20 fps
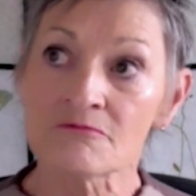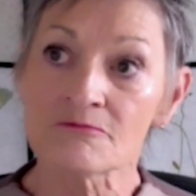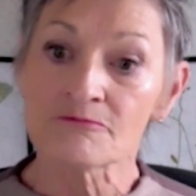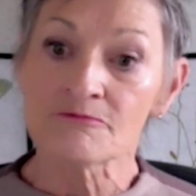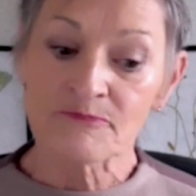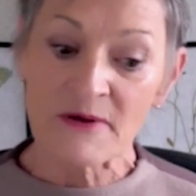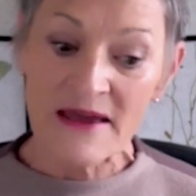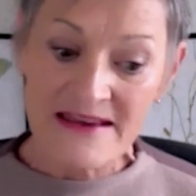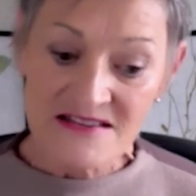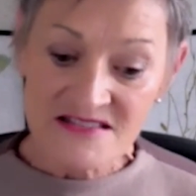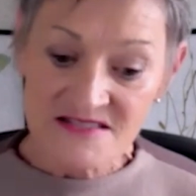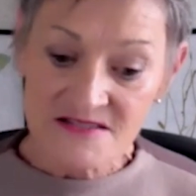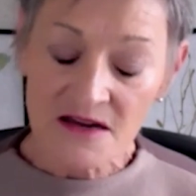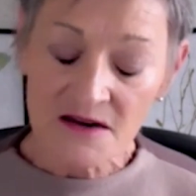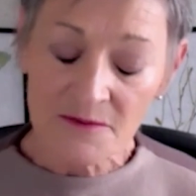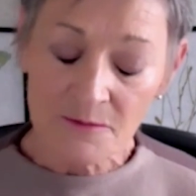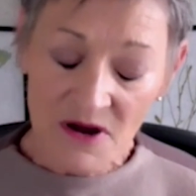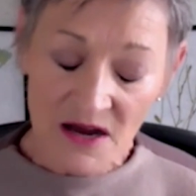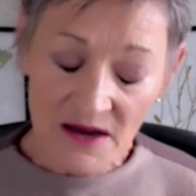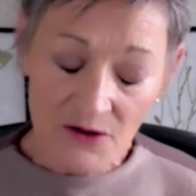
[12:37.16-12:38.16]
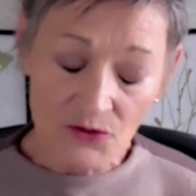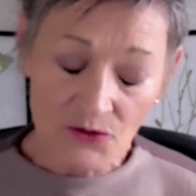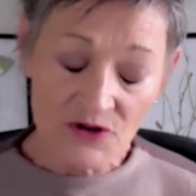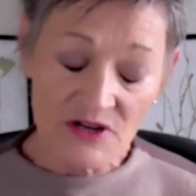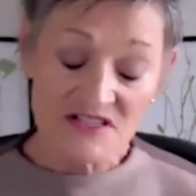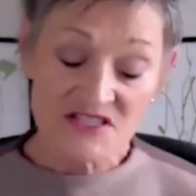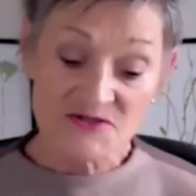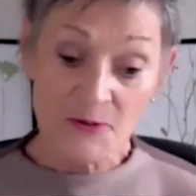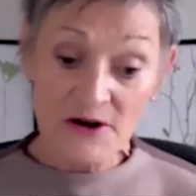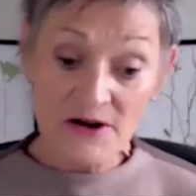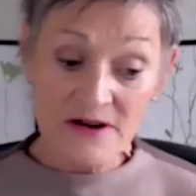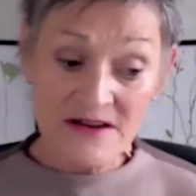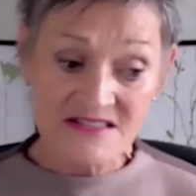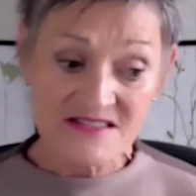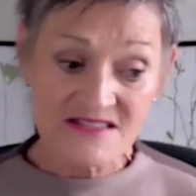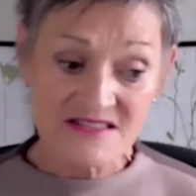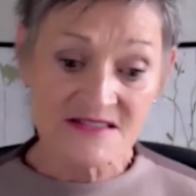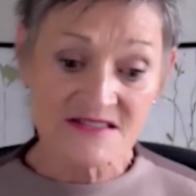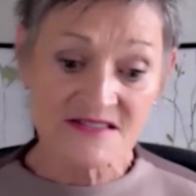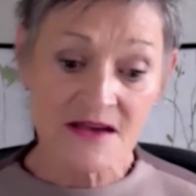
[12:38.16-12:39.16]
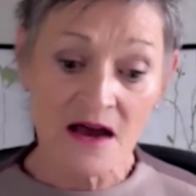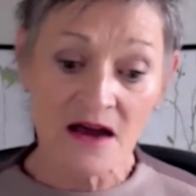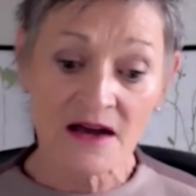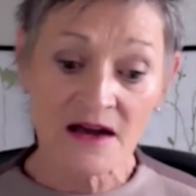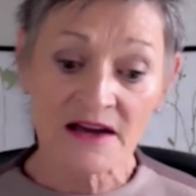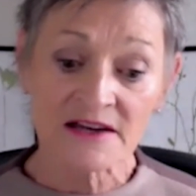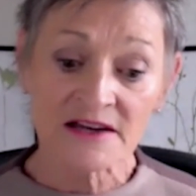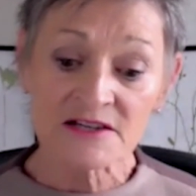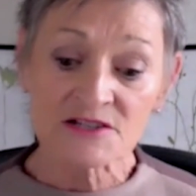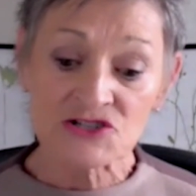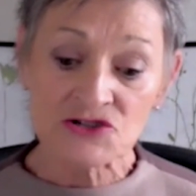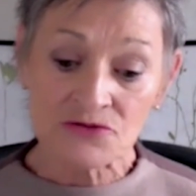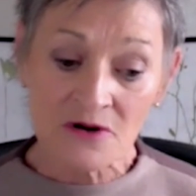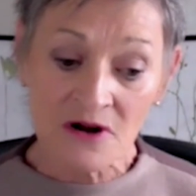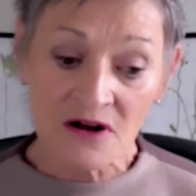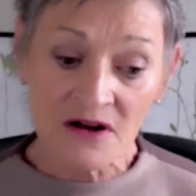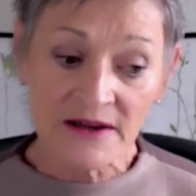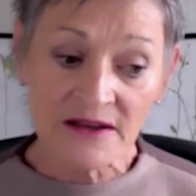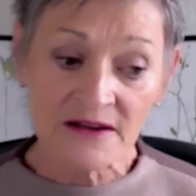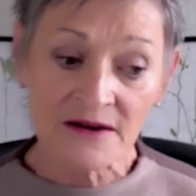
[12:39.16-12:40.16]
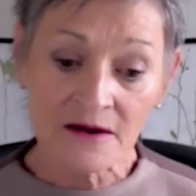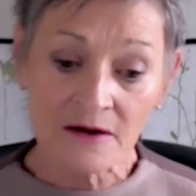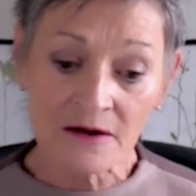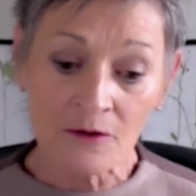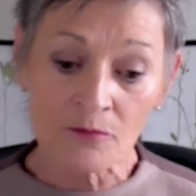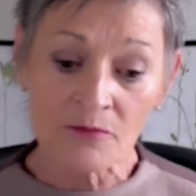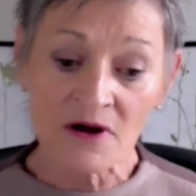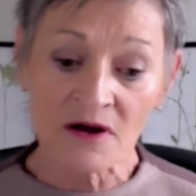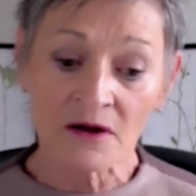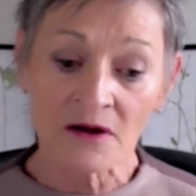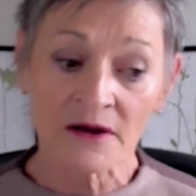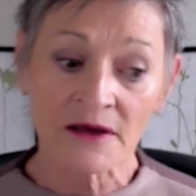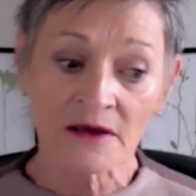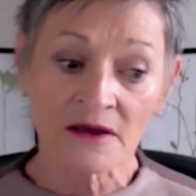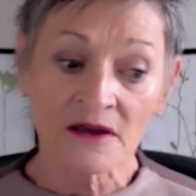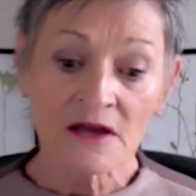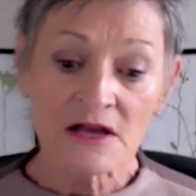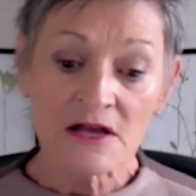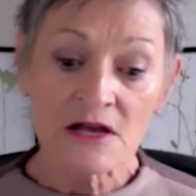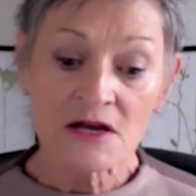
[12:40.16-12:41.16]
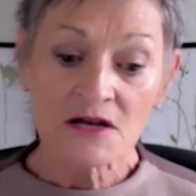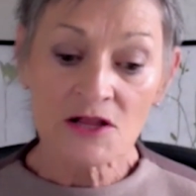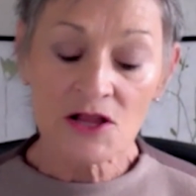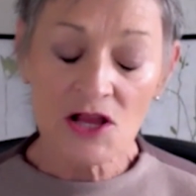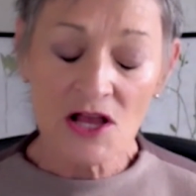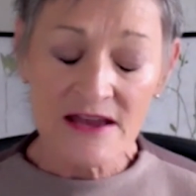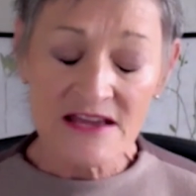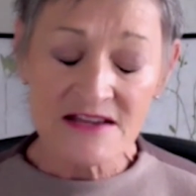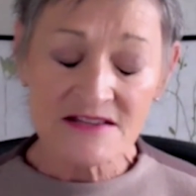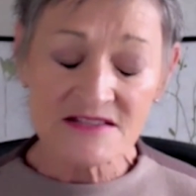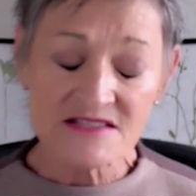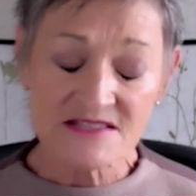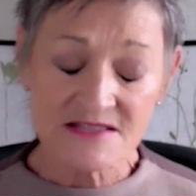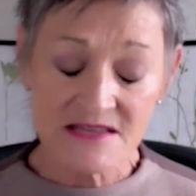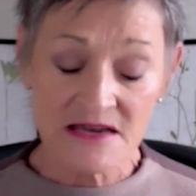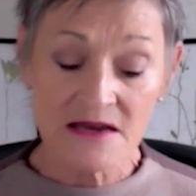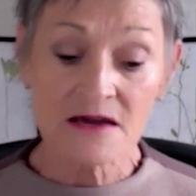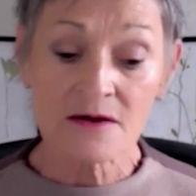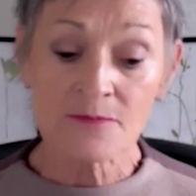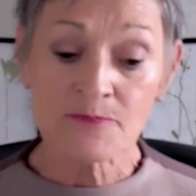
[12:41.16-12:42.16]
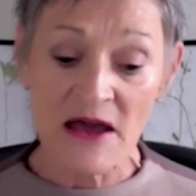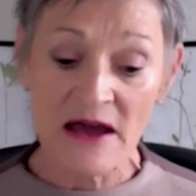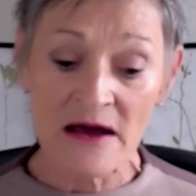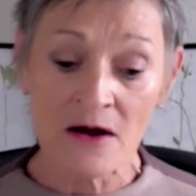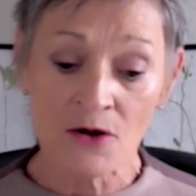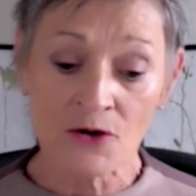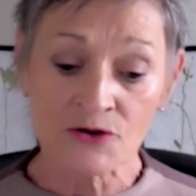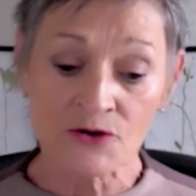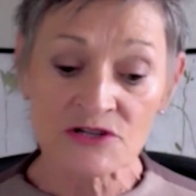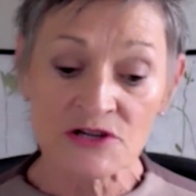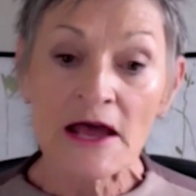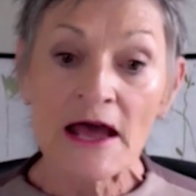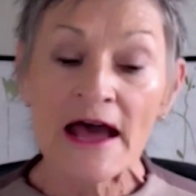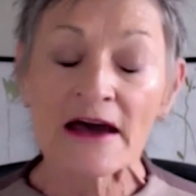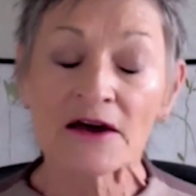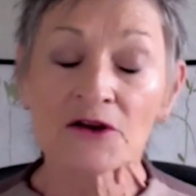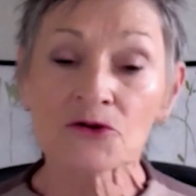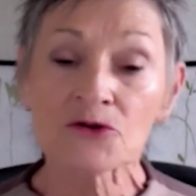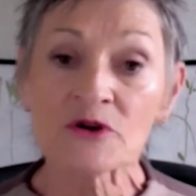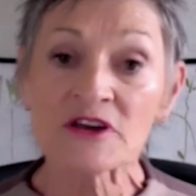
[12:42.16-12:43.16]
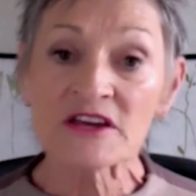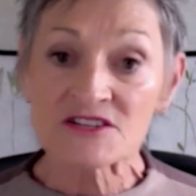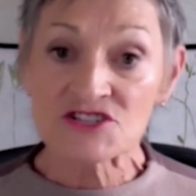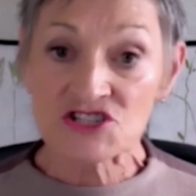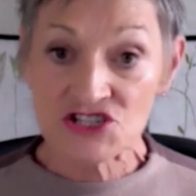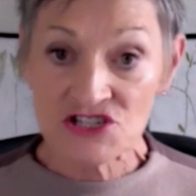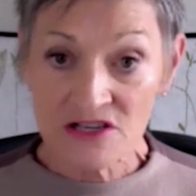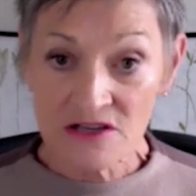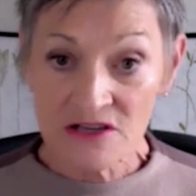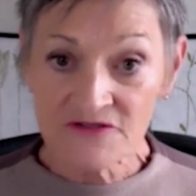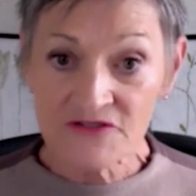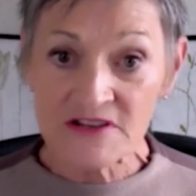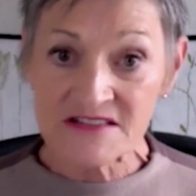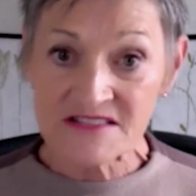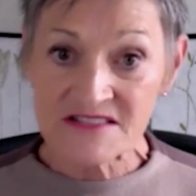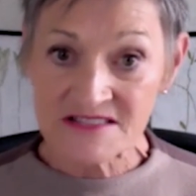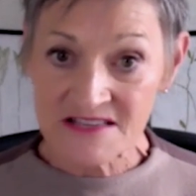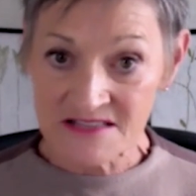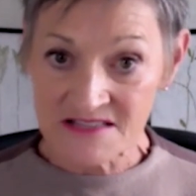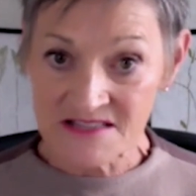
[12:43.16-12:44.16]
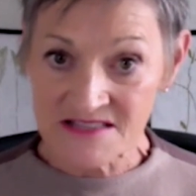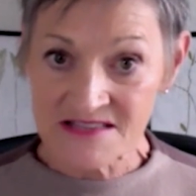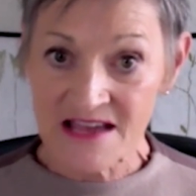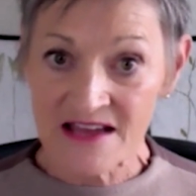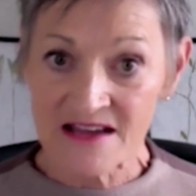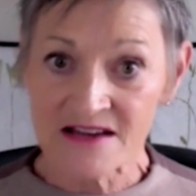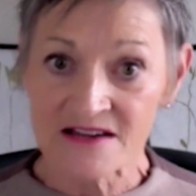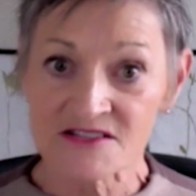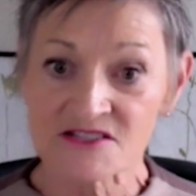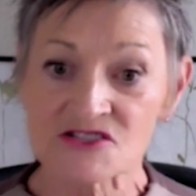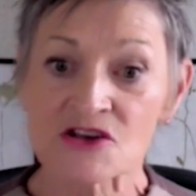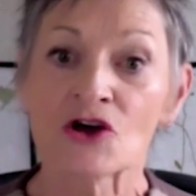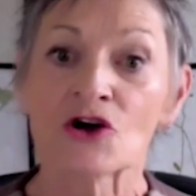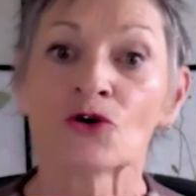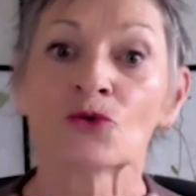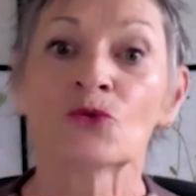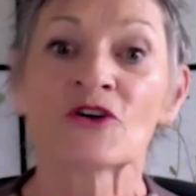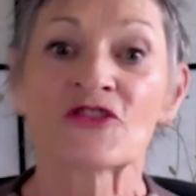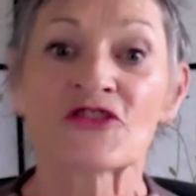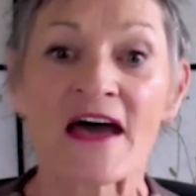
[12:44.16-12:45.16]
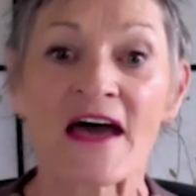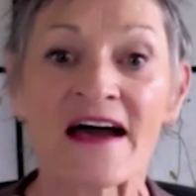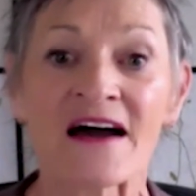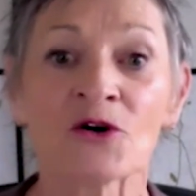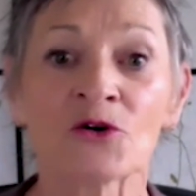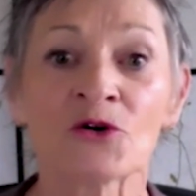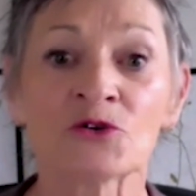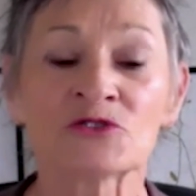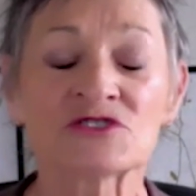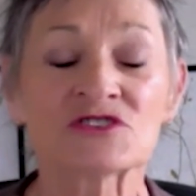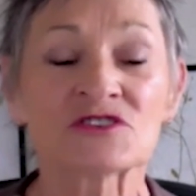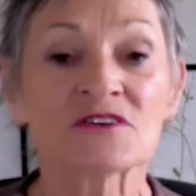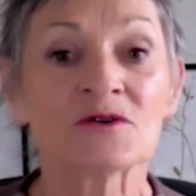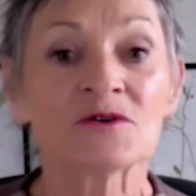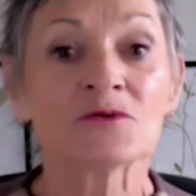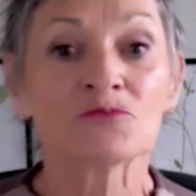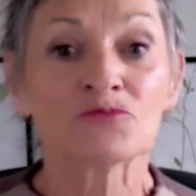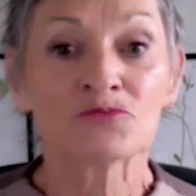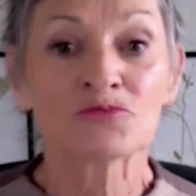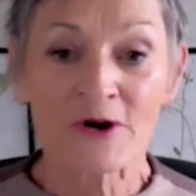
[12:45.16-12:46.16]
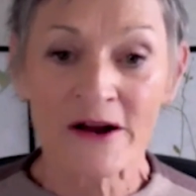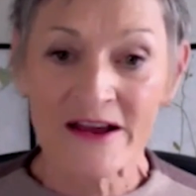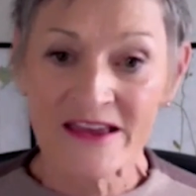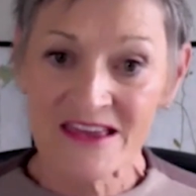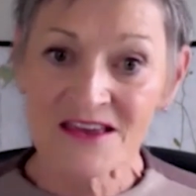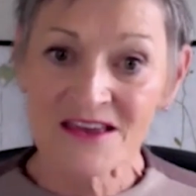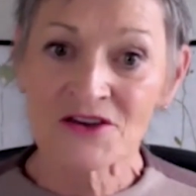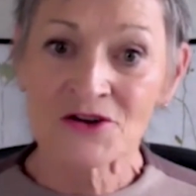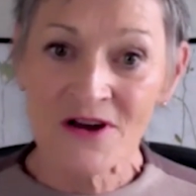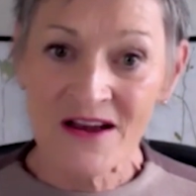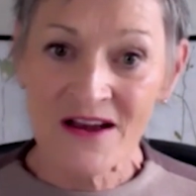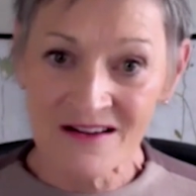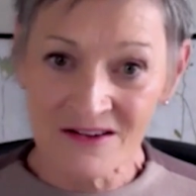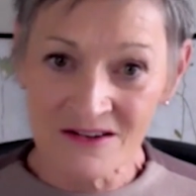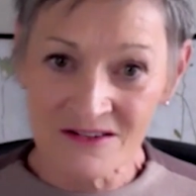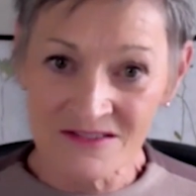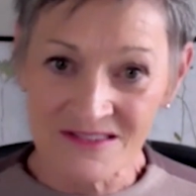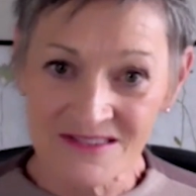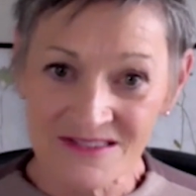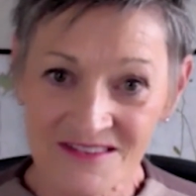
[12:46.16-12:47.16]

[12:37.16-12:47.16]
based on my own experiences, I try and help my clients think about how do we achieve this success without breaking your health?